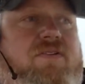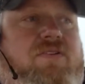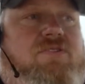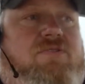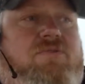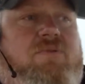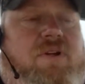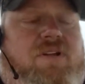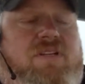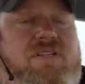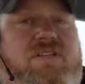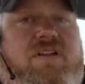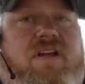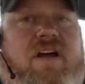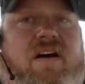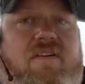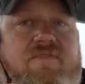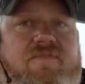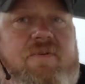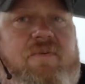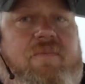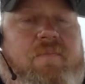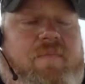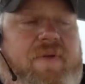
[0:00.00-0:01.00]
We switched out
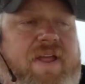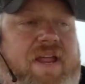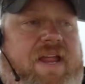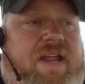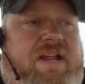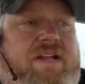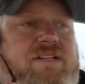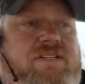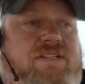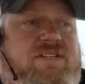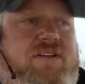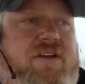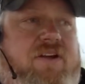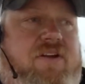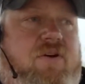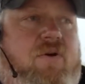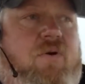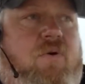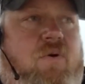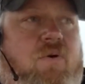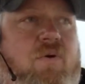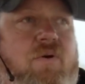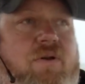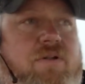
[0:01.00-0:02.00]
from beans to
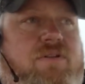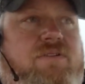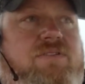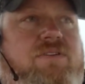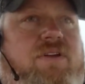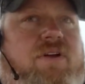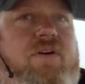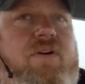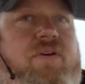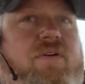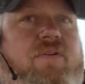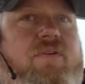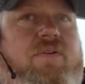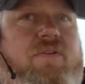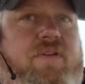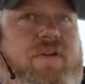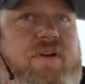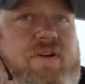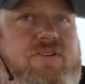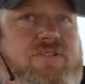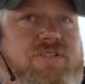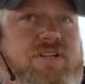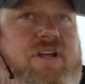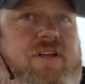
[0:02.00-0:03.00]
corn, so
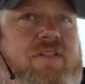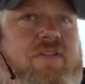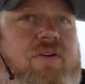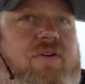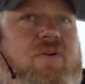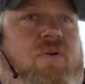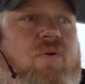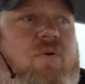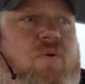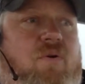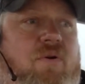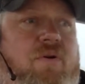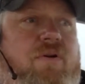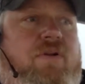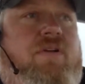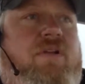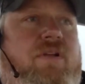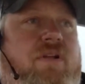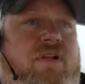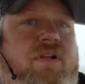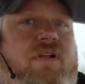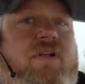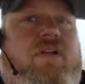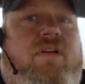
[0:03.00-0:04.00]
they're shelling corn
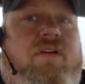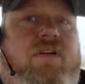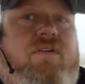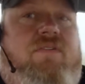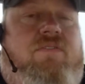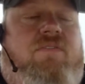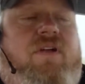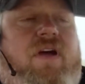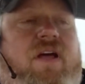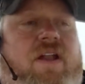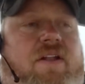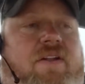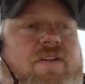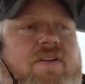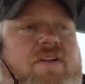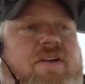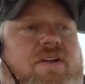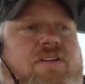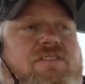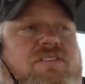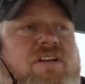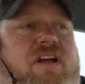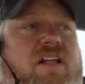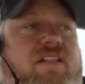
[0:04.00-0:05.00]
right on
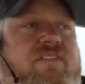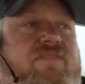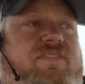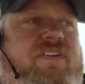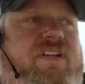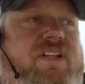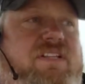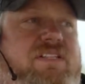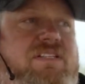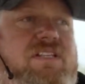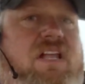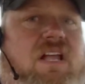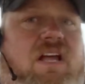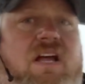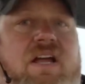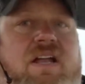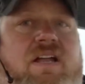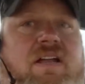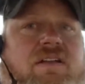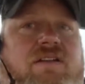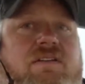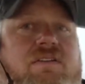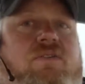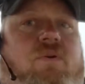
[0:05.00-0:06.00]
their side of the fence
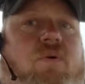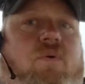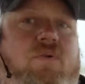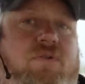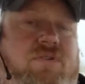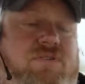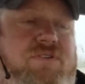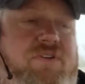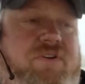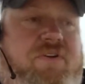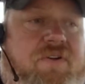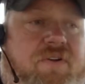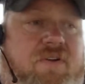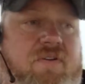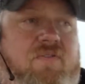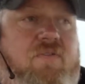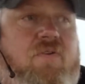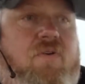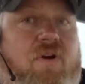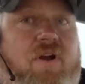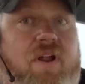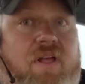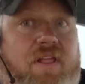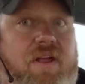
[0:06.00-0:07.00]
line. Corn's
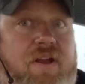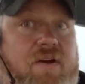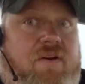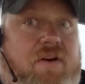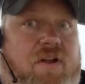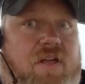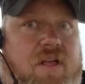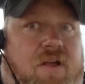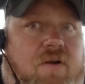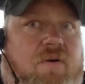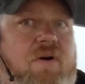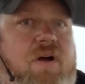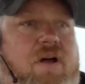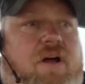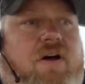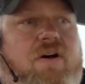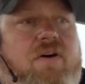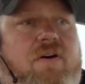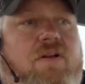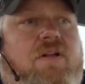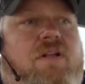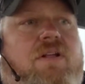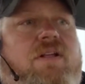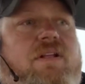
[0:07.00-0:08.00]
doing really, really well.
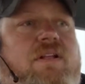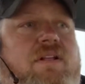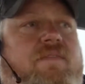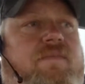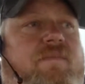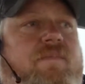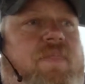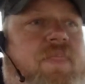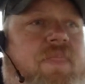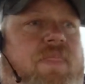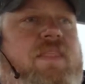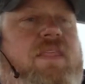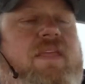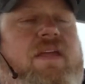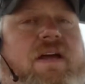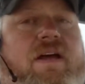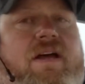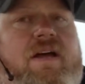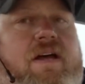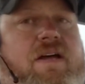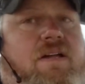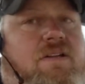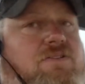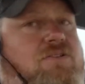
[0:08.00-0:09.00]

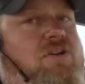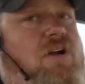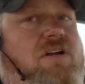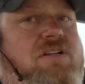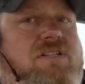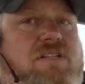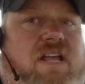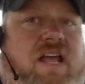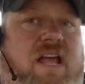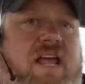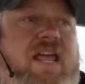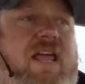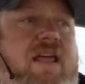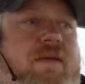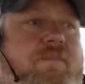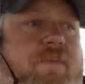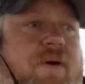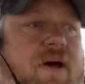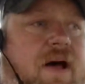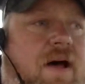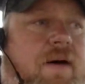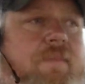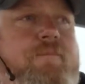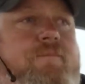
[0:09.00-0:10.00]
Trucks can't keep
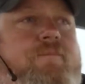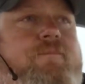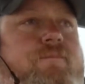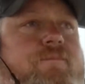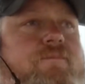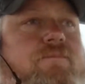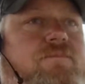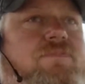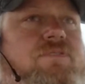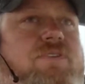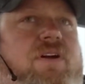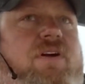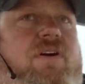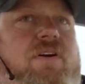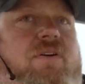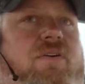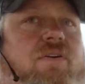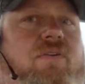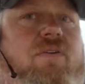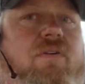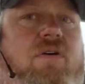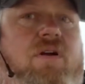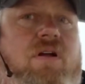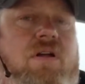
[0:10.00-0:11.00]
up,
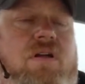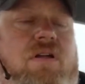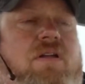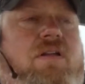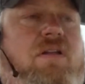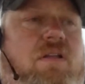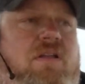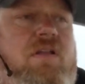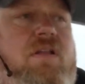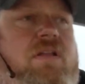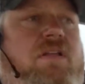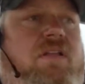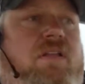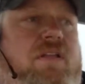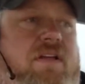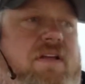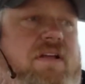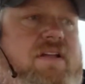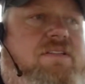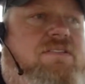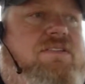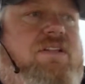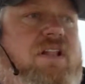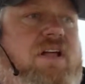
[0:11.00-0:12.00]
so
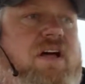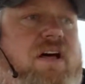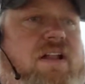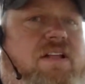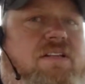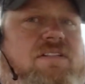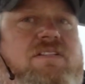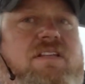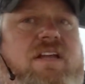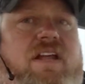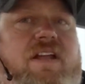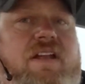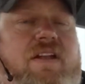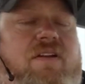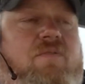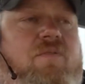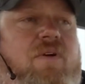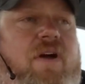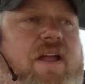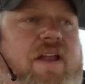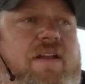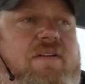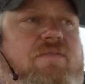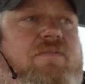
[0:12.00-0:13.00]
that's a lot of sitting and
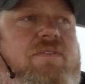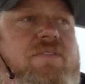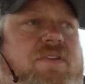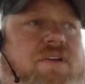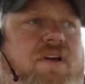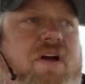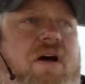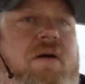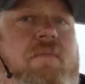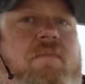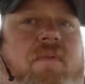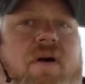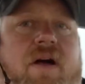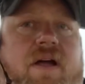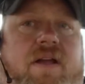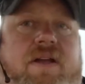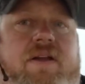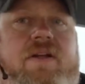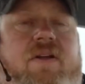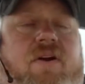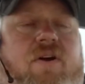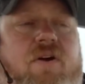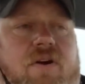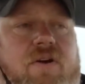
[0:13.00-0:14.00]
waiting with the combine
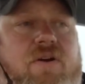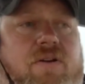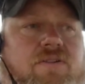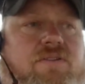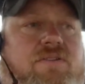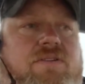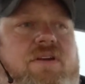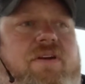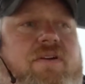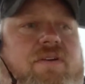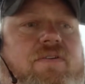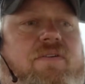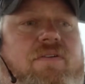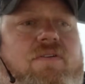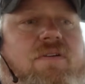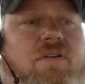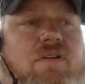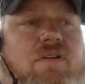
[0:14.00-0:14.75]
and the cart. So